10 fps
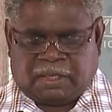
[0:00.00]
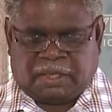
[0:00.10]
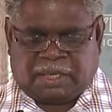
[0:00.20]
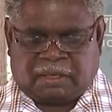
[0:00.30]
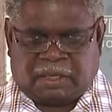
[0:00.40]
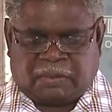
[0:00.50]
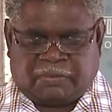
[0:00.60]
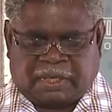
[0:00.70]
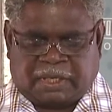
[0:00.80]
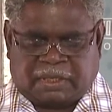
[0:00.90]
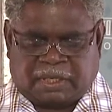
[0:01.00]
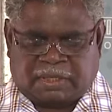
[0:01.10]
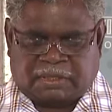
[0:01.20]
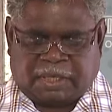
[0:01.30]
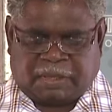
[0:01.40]
let alone
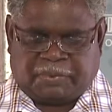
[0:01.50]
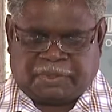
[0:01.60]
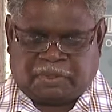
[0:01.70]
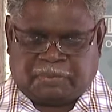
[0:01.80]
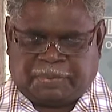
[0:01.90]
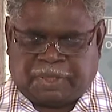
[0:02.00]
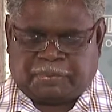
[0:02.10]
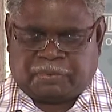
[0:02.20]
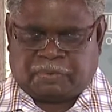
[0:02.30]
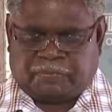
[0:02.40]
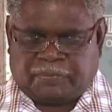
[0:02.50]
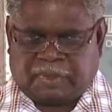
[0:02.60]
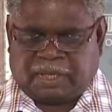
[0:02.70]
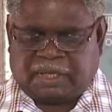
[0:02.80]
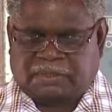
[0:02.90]
recognize Aboriginal people
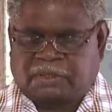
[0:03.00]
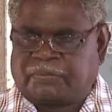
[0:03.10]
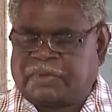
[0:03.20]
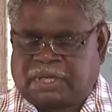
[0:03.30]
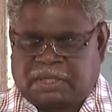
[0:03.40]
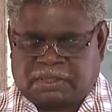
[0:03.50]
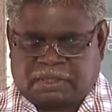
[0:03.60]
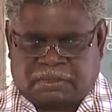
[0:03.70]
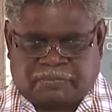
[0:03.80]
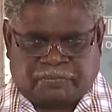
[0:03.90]
as sovereign nations.